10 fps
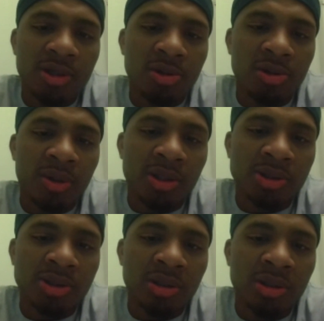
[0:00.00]
a little bit.
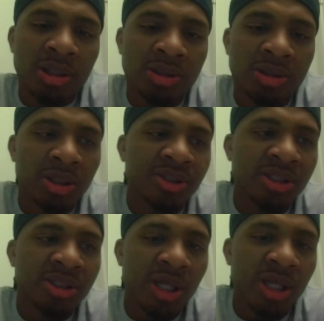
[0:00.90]
So it's just like